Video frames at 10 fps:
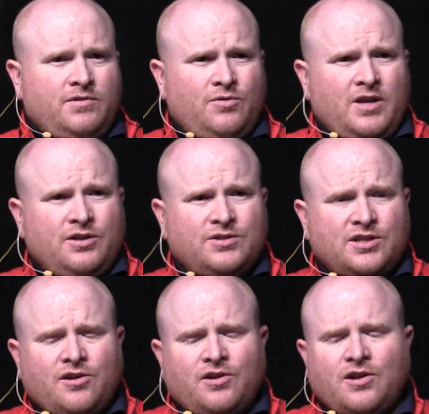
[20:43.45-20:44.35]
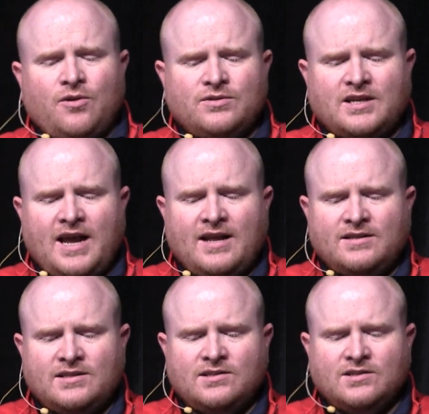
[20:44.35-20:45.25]
Do they do security code
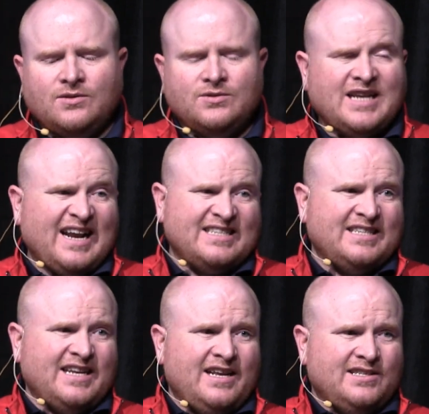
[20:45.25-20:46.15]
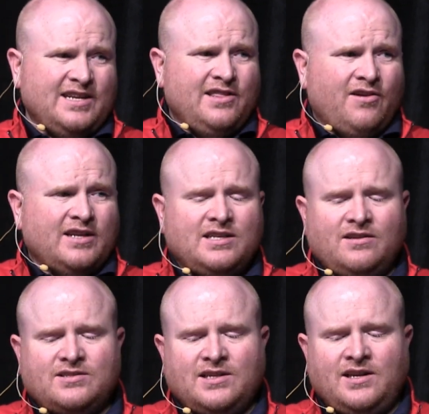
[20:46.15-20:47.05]
scans, so static scans in their
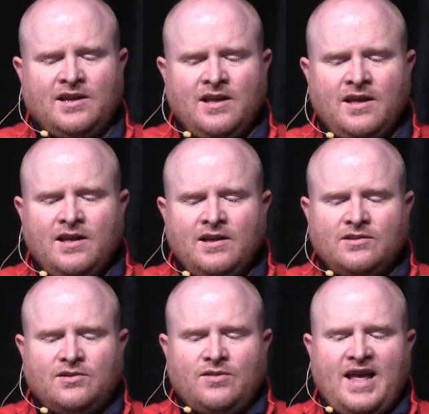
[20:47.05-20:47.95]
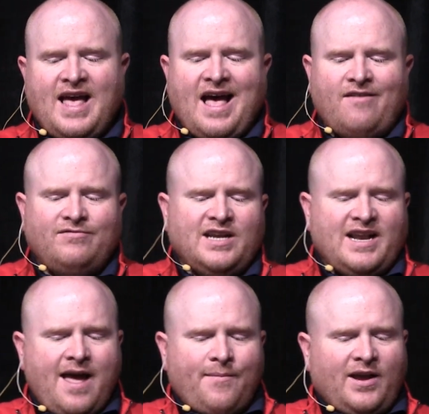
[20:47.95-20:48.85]
SDLC? Do they have
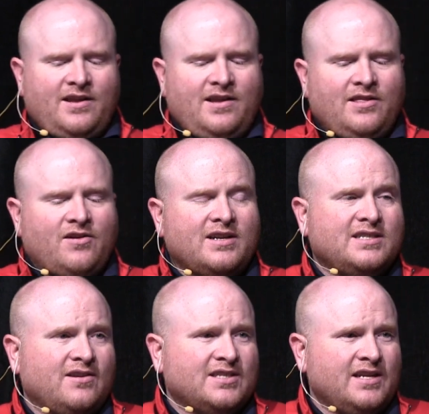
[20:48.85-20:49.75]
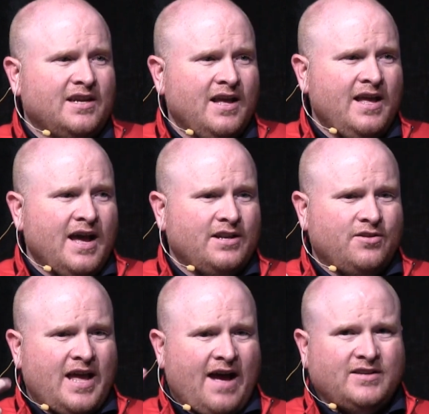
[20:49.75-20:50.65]
dynamic in their SDLC,
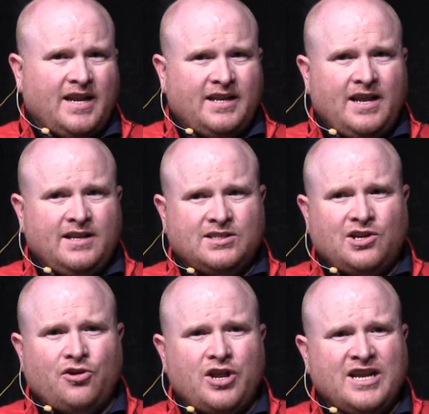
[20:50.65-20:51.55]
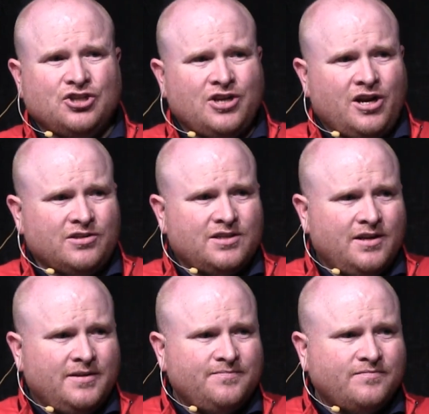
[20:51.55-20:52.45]
and do they have dedicated security engineers?